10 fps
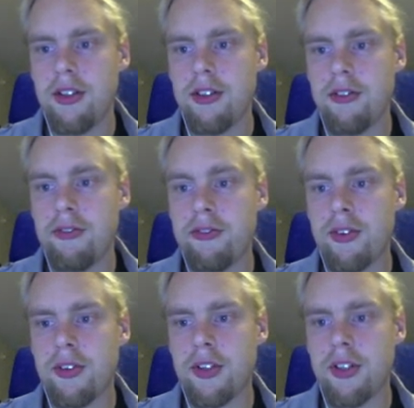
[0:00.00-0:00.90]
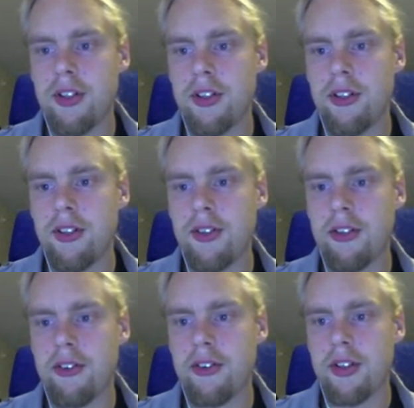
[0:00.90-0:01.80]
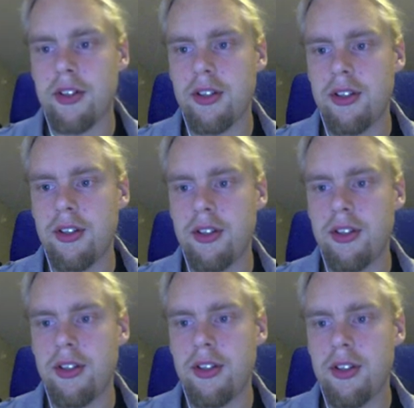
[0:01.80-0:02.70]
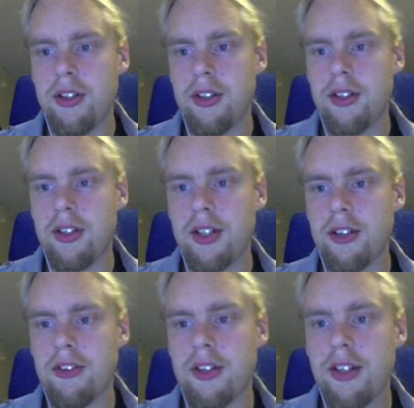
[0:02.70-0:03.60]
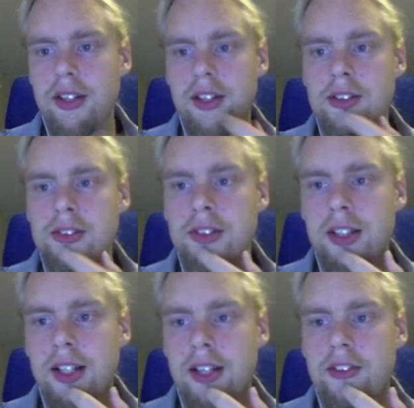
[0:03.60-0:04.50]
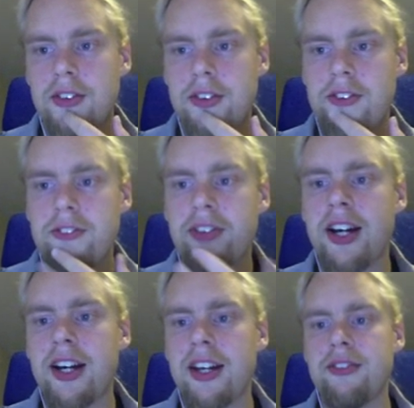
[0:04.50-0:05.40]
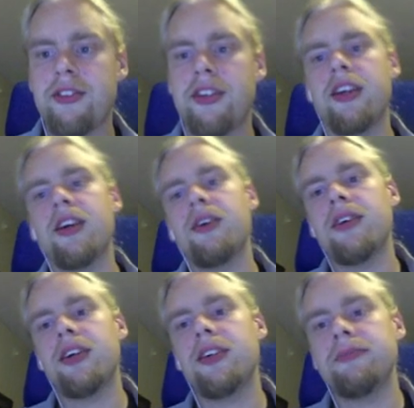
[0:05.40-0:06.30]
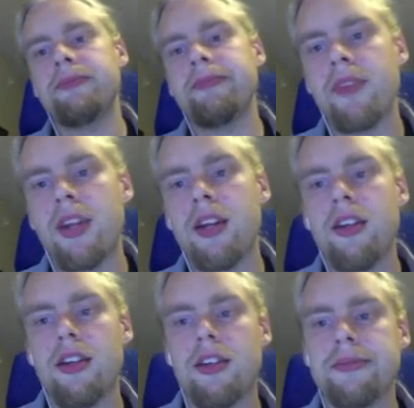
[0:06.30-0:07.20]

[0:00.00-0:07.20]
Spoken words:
4. New high score. I guess I need online. 5. Well, you know,